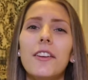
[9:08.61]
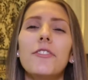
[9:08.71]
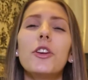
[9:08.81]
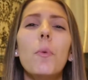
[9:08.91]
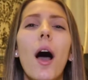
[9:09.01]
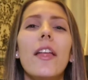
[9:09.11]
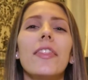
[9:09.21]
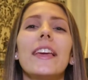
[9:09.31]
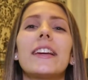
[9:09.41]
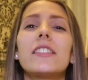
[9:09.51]
if you
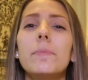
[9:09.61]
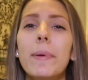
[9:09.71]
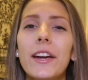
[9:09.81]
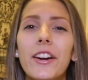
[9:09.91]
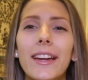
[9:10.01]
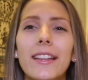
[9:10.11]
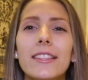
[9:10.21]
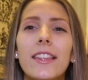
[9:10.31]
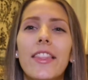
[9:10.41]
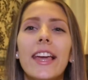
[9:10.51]
want the
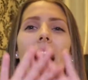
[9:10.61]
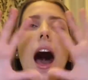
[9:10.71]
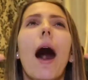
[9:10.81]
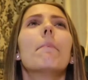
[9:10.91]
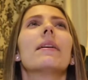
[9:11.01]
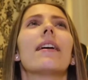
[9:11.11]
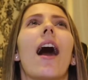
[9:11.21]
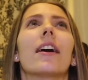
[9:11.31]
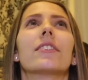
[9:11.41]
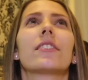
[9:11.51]
experience, the
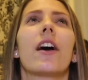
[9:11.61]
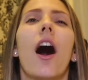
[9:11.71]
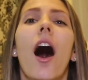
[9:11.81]
ambiance